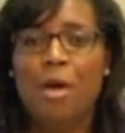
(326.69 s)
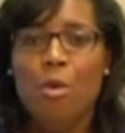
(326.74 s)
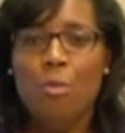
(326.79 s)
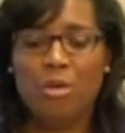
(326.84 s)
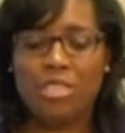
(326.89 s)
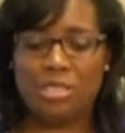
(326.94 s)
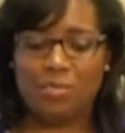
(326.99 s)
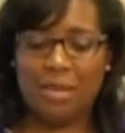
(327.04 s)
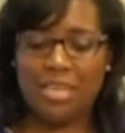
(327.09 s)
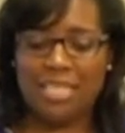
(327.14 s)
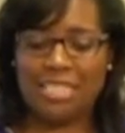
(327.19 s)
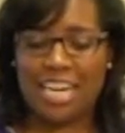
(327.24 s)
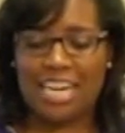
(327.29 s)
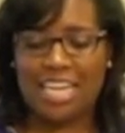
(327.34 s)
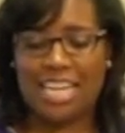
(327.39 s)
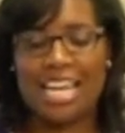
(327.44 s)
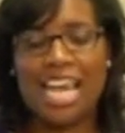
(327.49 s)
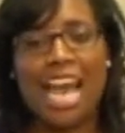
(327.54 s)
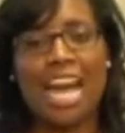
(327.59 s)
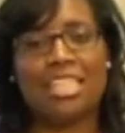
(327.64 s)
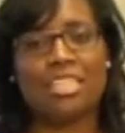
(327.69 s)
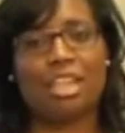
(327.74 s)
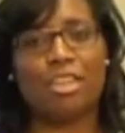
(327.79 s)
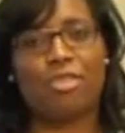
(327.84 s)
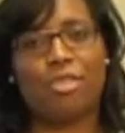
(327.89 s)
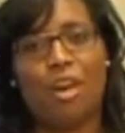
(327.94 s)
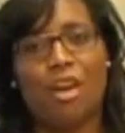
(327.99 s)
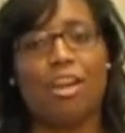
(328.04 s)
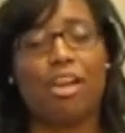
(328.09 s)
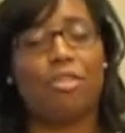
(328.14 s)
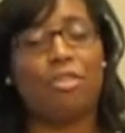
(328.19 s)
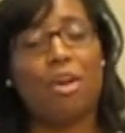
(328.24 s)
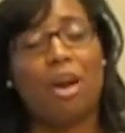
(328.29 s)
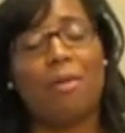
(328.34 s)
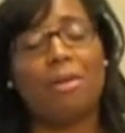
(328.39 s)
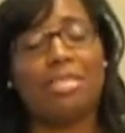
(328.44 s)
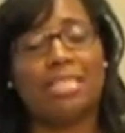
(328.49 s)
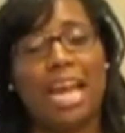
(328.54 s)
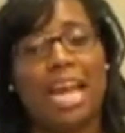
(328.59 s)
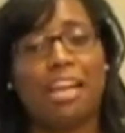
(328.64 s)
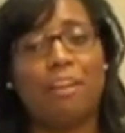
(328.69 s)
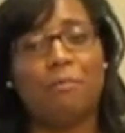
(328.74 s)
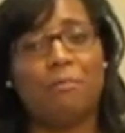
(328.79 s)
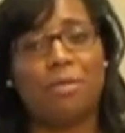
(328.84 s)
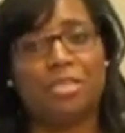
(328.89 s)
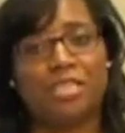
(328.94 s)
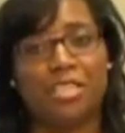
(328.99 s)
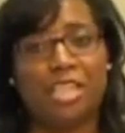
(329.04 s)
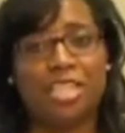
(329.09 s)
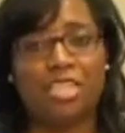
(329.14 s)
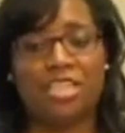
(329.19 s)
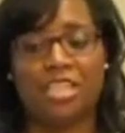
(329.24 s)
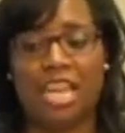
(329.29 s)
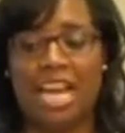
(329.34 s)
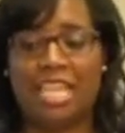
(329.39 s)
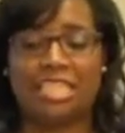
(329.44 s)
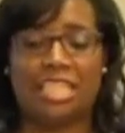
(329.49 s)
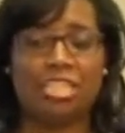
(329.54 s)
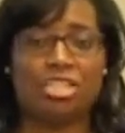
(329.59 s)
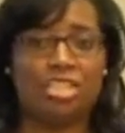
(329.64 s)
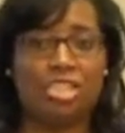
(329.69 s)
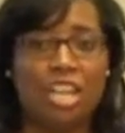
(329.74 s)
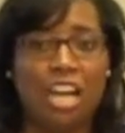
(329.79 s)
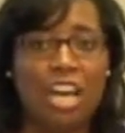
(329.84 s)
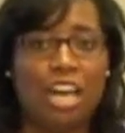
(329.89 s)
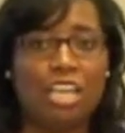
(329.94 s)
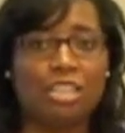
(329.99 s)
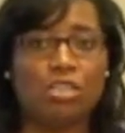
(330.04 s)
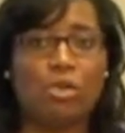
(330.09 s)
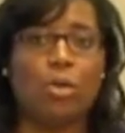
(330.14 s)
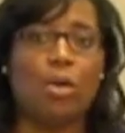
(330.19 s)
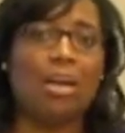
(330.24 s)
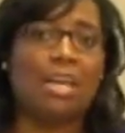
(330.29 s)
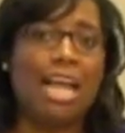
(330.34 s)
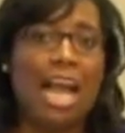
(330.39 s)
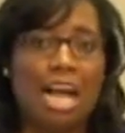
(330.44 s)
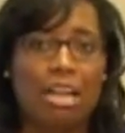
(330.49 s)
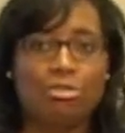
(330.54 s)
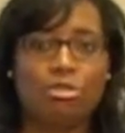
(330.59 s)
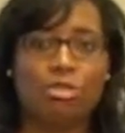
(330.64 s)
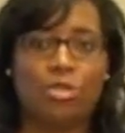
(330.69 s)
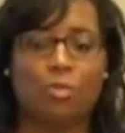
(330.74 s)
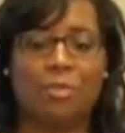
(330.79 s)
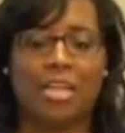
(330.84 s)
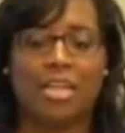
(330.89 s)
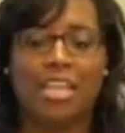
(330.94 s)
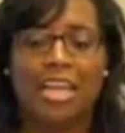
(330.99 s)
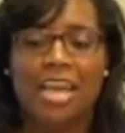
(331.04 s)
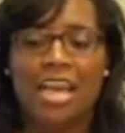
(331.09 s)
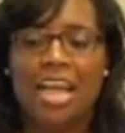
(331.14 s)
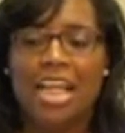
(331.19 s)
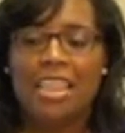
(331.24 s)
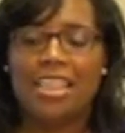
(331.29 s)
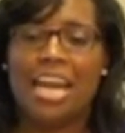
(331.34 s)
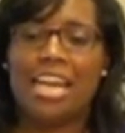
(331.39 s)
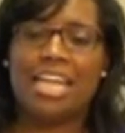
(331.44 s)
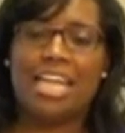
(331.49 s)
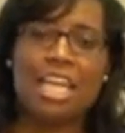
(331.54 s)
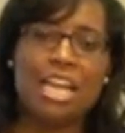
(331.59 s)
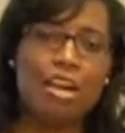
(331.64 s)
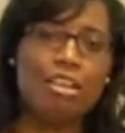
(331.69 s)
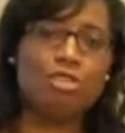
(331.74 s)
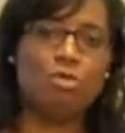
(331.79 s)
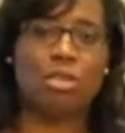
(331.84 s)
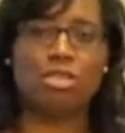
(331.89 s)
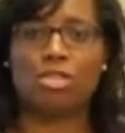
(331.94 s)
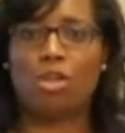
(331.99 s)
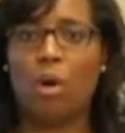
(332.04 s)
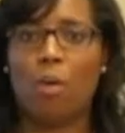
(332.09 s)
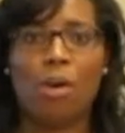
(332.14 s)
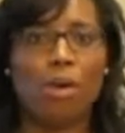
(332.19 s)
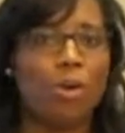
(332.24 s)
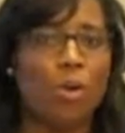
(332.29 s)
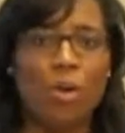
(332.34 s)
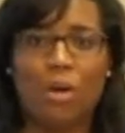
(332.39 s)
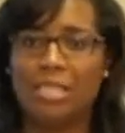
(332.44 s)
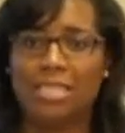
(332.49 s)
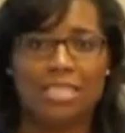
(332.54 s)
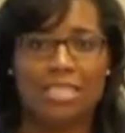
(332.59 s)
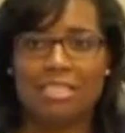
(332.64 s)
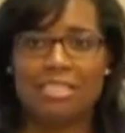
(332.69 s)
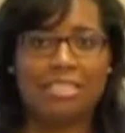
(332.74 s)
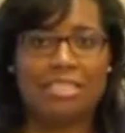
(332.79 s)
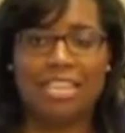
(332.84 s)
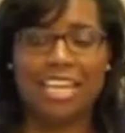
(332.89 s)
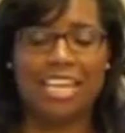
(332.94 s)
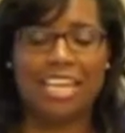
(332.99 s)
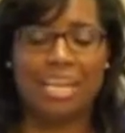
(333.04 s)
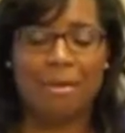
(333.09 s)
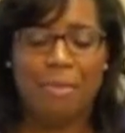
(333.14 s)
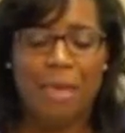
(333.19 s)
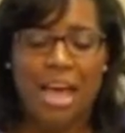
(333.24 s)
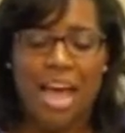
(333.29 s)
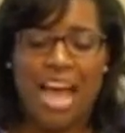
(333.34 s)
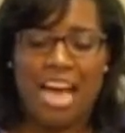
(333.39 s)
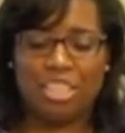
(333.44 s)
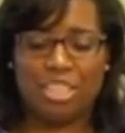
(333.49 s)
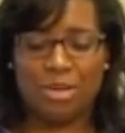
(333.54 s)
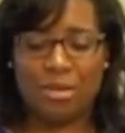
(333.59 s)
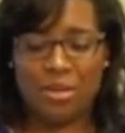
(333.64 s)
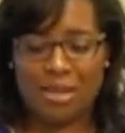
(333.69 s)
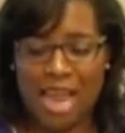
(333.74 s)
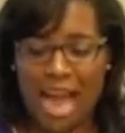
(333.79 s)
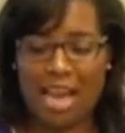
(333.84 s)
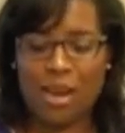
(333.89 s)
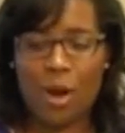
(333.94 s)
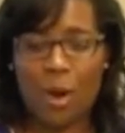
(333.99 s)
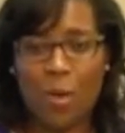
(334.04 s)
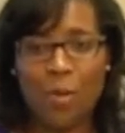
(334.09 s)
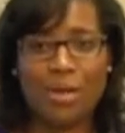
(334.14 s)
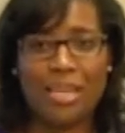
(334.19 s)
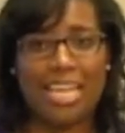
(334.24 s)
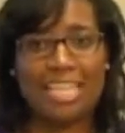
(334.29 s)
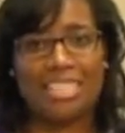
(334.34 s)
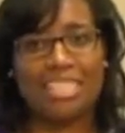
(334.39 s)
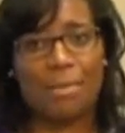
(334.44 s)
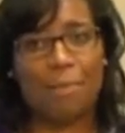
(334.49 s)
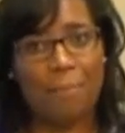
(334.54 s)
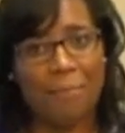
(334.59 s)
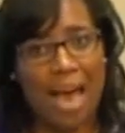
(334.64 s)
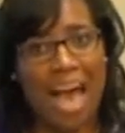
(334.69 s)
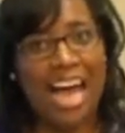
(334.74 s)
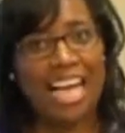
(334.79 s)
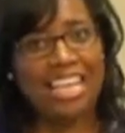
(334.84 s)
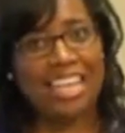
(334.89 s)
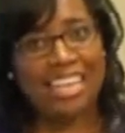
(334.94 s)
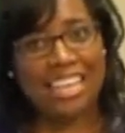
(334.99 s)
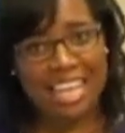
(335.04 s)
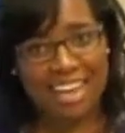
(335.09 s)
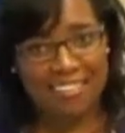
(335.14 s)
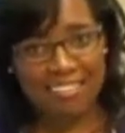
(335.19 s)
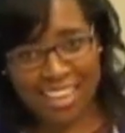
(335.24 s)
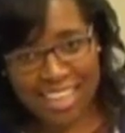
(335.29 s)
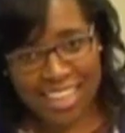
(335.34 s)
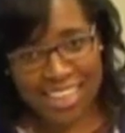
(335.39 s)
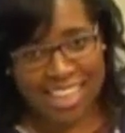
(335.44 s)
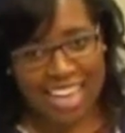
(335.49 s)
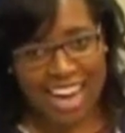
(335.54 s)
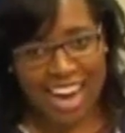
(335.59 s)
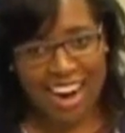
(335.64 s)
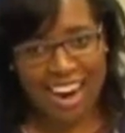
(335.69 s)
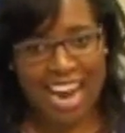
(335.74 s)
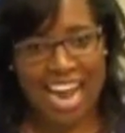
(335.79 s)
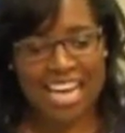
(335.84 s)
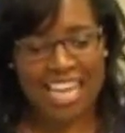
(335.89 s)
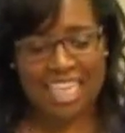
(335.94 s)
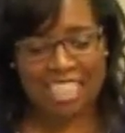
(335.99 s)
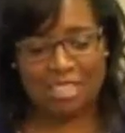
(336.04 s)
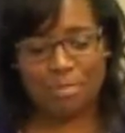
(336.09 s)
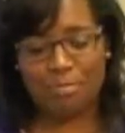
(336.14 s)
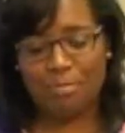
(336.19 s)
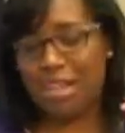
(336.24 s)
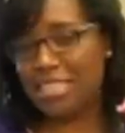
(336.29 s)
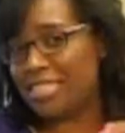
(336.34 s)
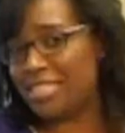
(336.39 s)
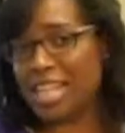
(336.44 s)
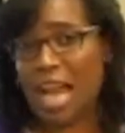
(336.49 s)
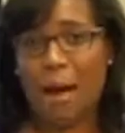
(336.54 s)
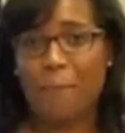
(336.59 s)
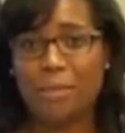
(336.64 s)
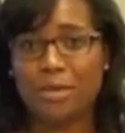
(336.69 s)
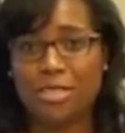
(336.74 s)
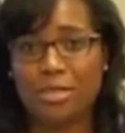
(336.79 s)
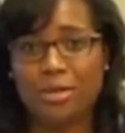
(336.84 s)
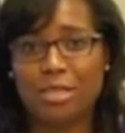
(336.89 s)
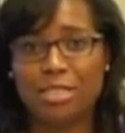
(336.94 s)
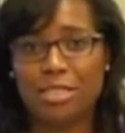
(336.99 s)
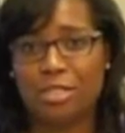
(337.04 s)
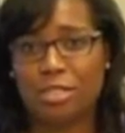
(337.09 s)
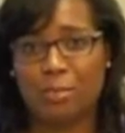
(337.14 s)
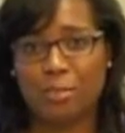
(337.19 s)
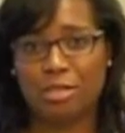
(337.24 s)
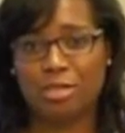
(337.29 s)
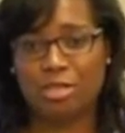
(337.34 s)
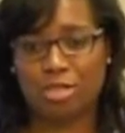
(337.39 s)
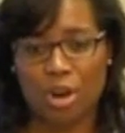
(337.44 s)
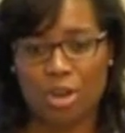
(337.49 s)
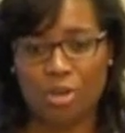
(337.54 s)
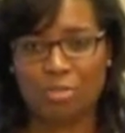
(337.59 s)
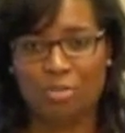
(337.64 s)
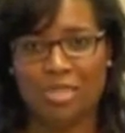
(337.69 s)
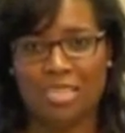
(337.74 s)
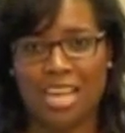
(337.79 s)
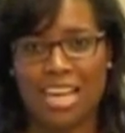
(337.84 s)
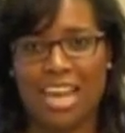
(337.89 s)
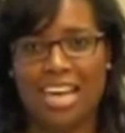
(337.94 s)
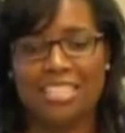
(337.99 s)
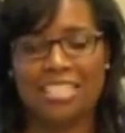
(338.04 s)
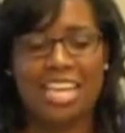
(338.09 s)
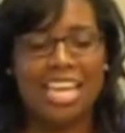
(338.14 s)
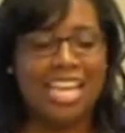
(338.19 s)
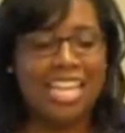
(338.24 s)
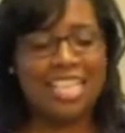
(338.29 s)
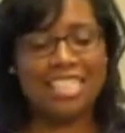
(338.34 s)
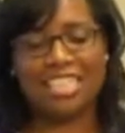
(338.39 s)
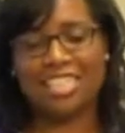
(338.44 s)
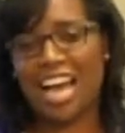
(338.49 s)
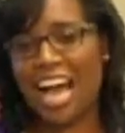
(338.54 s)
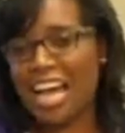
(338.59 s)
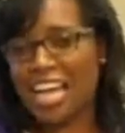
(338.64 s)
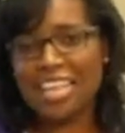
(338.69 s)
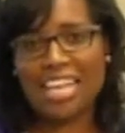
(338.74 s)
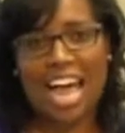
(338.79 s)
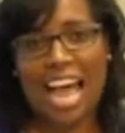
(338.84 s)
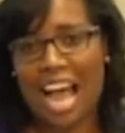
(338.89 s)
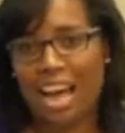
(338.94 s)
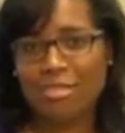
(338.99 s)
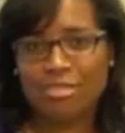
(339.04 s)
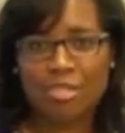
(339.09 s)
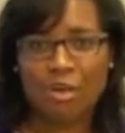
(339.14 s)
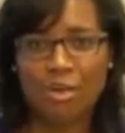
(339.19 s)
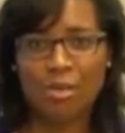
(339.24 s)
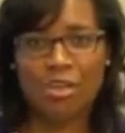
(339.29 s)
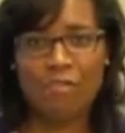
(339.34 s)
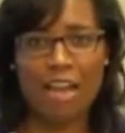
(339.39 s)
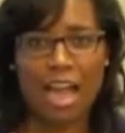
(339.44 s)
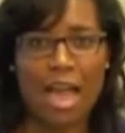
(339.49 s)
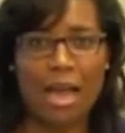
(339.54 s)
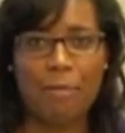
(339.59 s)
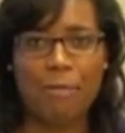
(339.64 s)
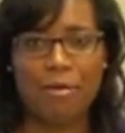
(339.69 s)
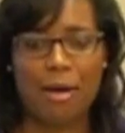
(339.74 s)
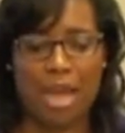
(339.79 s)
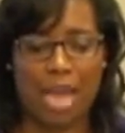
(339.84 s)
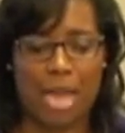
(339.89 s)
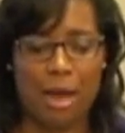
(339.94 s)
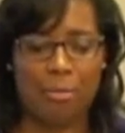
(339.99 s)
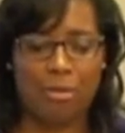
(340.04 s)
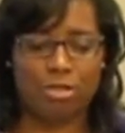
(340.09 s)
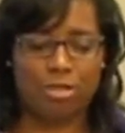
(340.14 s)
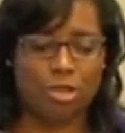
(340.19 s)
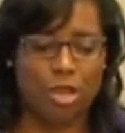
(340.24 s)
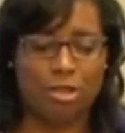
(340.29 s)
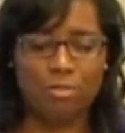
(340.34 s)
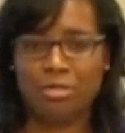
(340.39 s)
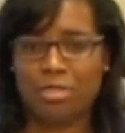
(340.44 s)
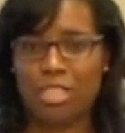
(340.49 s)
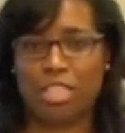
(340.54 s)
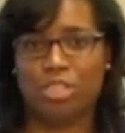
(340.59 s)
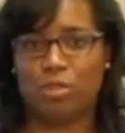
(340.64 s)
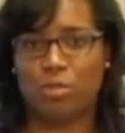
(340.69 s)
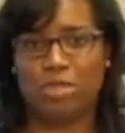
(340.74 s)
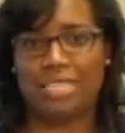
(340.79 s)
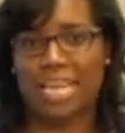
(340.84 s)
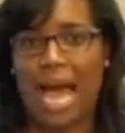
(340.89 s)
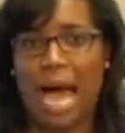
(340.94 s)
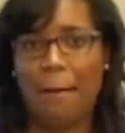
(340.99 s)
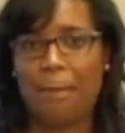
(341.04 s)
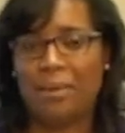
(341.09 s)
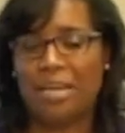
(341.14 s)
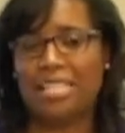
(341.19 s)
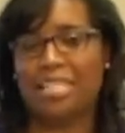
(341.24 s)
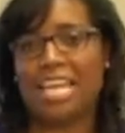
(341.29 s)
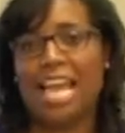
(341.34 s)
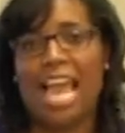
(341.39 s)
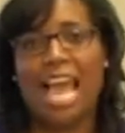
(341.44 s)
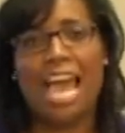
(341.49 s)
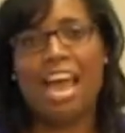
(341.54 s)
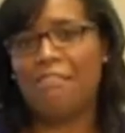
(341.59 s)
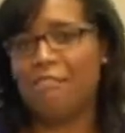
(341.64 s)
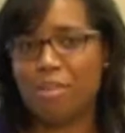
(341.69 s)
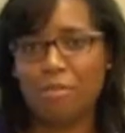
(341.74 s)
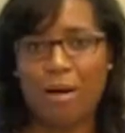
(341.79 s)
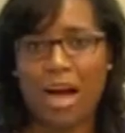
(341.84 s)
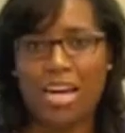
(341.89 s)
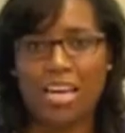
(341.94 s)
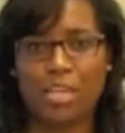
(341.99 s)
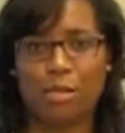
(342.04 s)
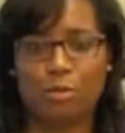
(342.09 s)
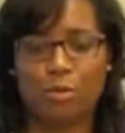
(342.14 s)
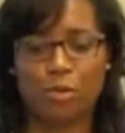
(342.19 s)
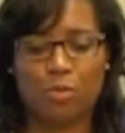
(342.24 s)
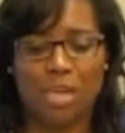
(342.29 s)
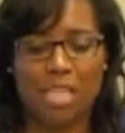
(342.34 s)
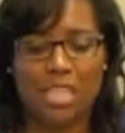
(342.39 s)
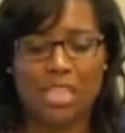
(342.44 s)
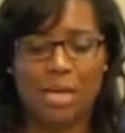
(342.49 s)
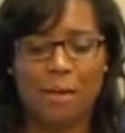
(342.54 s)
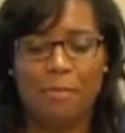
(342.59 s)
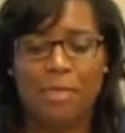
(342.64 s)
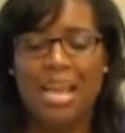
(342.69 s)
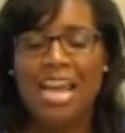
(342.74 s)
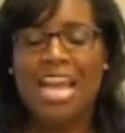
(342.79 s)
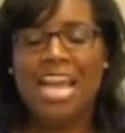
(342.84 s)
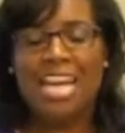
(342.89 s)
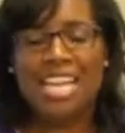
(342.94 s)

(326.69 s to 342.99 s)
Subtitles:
which means that he has an authoritative position as a judge or a councilman that hears what's going on in the city. And so not only is he back living there, and he's missed the opportunity to be circumcised, he's not in the household of Abraham where circumcision was happening to everybody that was with him.